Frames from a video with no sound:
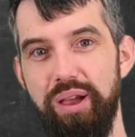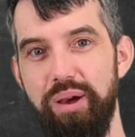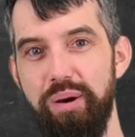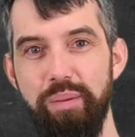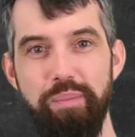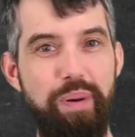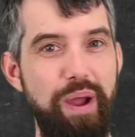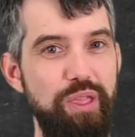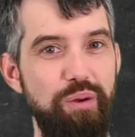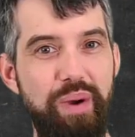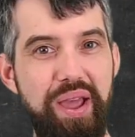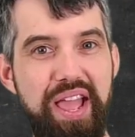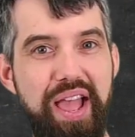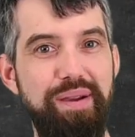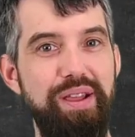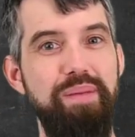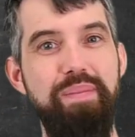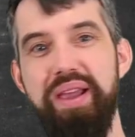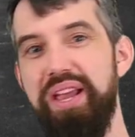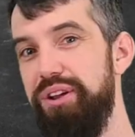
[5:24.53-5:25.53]
By the way, I'm
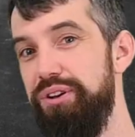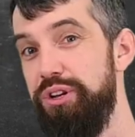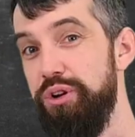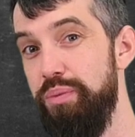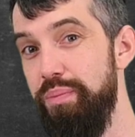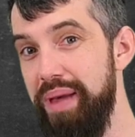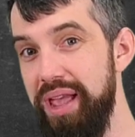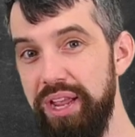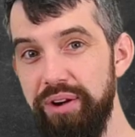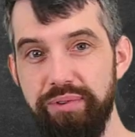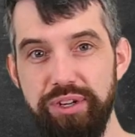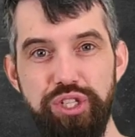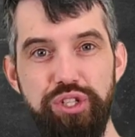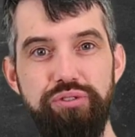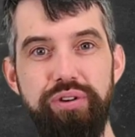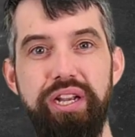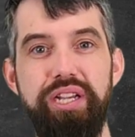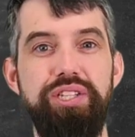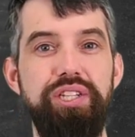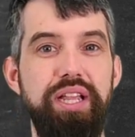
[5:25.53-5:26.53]
going to make a domain
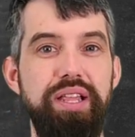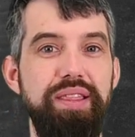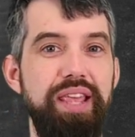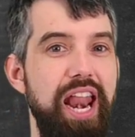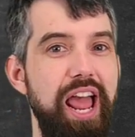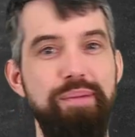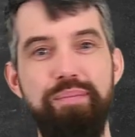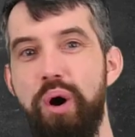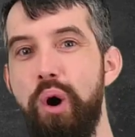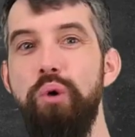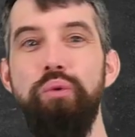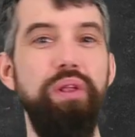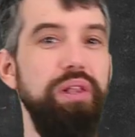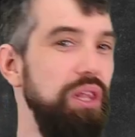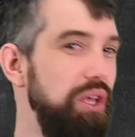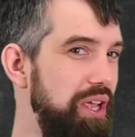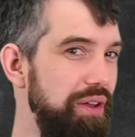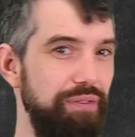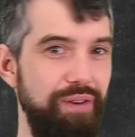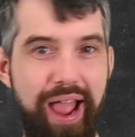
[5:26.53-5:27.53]
restriction that I'm only
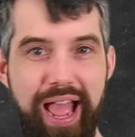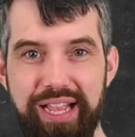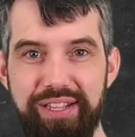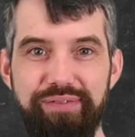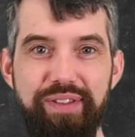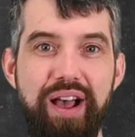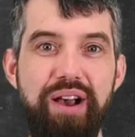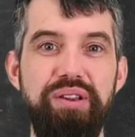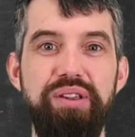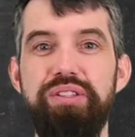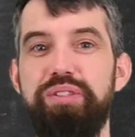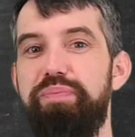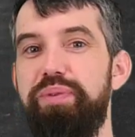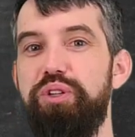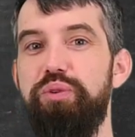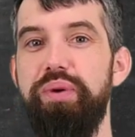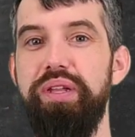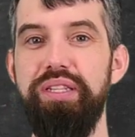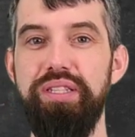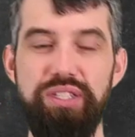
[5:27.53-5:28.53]
looking for x values
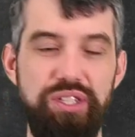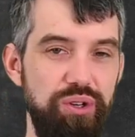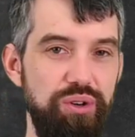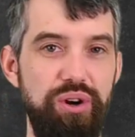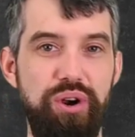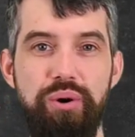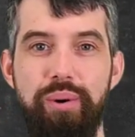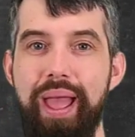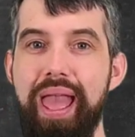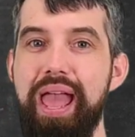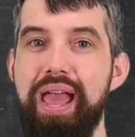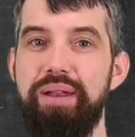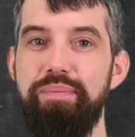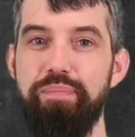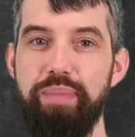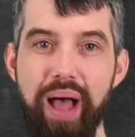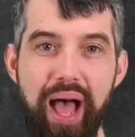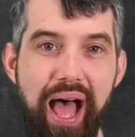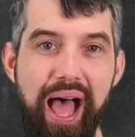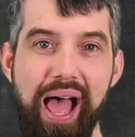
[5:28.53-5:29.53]
between 0 and
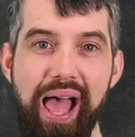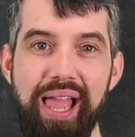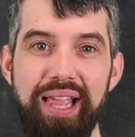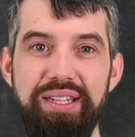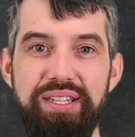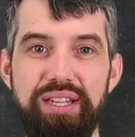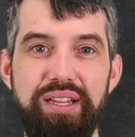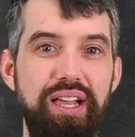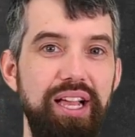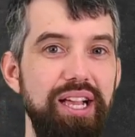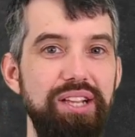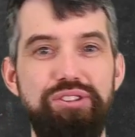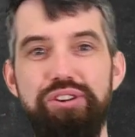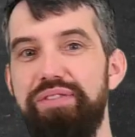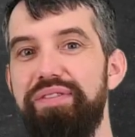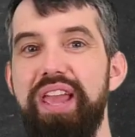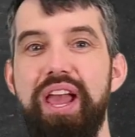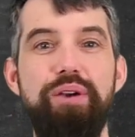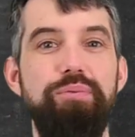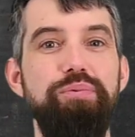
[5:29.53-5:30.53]
pi to sort
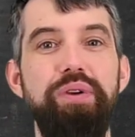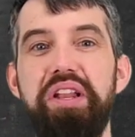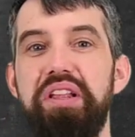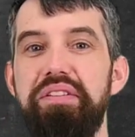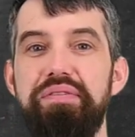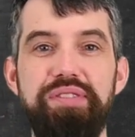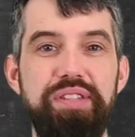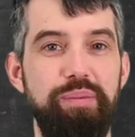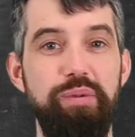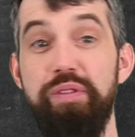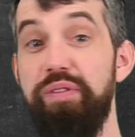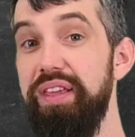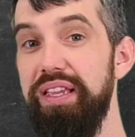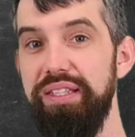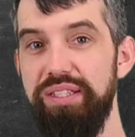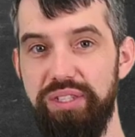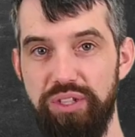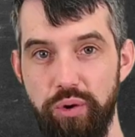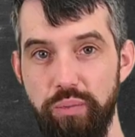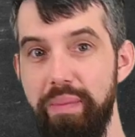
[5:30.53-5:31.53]
of get rid of some of
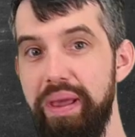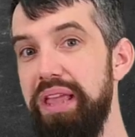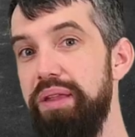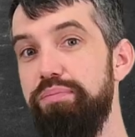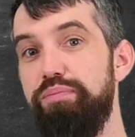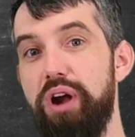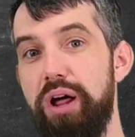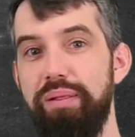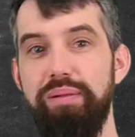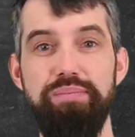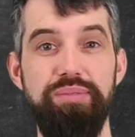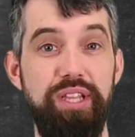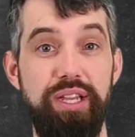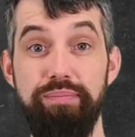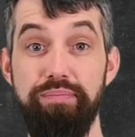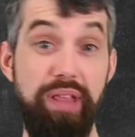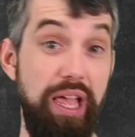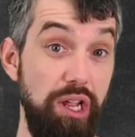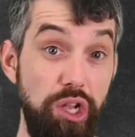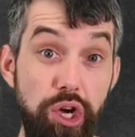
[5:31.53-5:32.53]
these domain problems
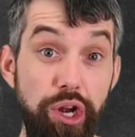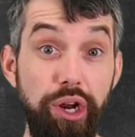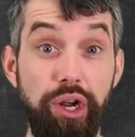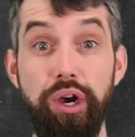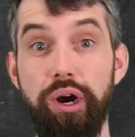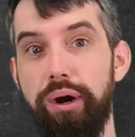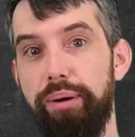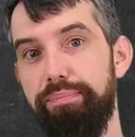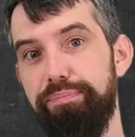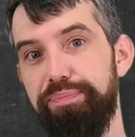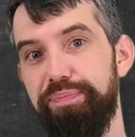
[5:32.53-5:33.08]
that could occur.